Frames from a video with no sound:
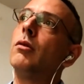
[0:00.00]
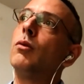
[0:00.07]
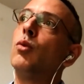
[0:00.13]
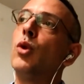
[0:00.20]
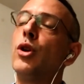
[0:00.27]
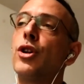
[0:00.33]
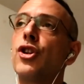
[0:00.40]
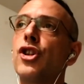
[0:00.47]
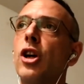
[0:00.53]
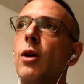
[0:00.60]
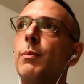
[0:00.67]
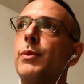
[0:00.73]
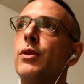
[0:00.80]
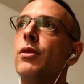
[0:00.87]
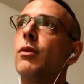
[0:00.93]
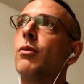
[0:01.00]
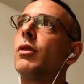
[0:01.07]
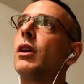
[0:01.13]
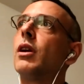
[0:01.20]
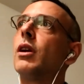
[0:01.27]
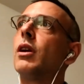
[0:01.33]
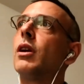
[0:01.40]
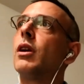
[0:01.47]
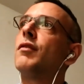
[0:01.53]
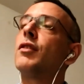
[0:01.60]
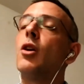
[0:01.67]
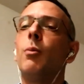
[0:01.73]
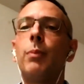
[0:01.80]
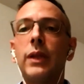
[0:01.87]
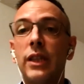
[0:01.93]
workshops, there were a lot
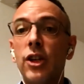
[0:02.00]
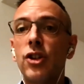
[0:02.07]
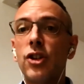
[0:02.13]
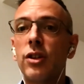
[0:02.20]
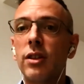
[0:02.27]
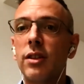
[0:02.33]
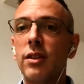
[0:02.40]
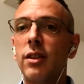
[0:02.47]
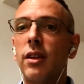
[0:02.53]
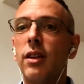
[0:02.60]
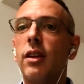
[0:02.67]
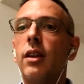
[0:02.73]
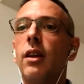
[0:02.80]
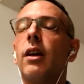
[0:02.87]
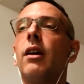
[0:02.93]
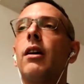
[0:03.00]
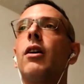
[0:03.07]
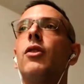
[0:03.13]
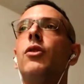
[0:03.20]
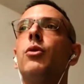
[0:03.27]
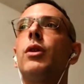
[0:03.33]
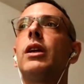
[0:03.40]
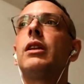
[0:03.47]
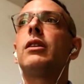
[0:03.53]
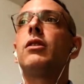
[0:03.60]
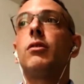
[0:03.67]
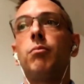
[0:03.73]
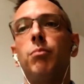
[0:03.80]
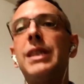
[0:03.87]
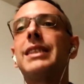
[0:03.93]
of competitions
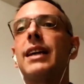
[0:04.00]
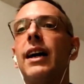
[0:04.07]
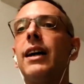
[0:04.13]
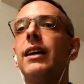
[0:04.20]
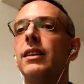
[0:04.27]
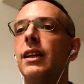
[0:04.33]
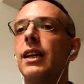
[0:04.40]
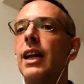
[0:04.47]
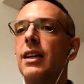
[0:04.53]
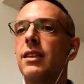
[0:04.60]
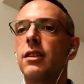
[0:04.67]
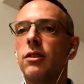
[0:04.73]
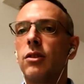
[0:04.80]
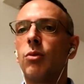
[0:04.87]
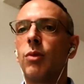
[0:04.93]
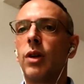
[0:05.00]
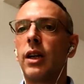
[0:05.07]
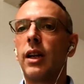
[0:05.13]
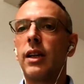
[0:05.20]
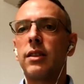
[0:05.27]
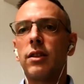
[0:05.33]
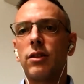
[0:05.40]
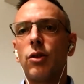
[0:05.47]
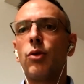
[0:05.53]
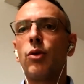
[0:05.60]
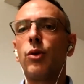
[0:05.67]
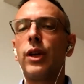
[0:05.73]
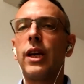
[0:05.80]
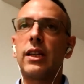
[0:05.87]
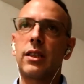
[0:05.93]
doing beside the classes, normal classes.
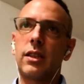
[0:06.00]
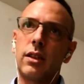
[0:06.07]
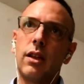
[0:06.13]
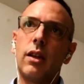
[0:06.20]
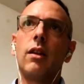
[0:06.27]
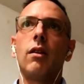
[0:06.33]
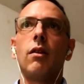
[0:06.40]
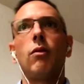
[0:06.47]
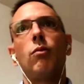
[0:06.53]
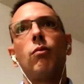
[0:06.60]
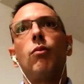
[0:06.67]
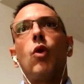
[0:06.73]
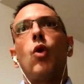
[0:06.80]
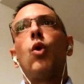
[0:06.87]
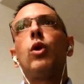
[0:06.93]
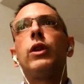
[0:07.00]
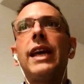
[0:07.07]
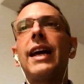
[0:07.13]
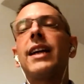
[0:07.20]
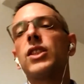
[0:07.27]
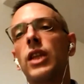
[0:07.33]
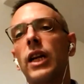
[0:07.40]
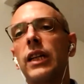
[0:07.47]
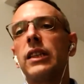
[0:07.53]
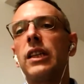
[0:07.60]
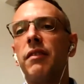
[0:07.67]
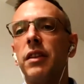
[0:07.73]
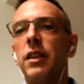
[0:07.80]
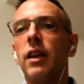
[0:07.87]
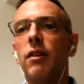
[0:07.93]
So yes, all the extra
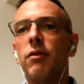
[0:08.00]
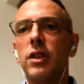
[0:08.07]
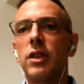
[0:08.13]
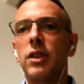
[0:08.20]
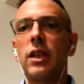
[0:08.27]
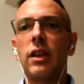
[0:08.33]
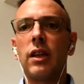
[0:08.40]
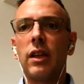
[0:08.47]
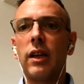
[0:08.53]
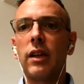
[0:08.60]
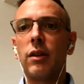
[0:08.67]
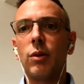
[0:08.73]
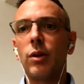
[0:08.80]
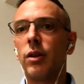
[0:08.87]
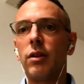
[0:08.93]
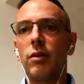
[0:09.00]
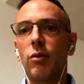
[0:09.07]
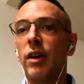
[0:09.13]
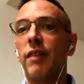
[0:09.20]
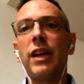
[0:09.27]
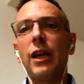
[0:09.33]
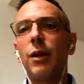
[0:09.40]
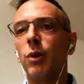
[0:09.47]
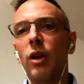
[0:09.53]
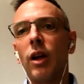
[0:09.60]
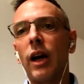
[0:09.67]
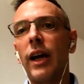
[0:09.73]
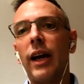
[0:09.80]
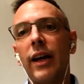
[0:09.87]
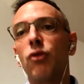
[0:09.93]
activity, I would say, that were available.
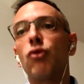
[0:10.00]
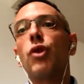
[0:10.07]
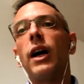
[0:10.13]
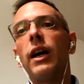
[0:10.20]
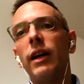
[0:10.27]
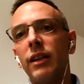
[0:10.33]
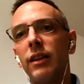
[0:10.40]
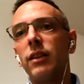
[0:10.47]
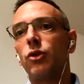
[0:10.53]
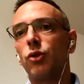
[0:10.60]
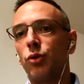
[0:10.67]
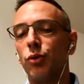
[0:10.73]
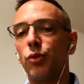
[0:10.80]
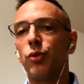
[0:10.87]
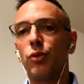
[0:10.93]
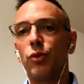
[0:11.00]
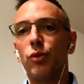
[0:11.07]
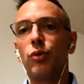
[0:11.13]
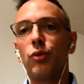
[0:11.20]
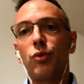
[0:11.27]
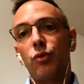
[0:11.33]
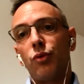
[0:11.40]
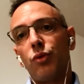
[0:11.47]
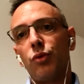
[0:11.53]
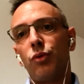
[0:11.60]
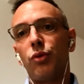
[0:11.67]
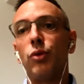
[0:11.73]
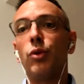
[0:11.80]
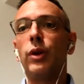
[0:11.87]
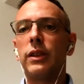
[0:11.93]
I tried to
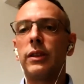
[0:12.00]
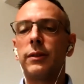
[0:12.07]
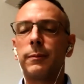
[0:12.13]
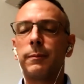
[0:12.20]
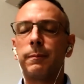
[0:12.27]
do it.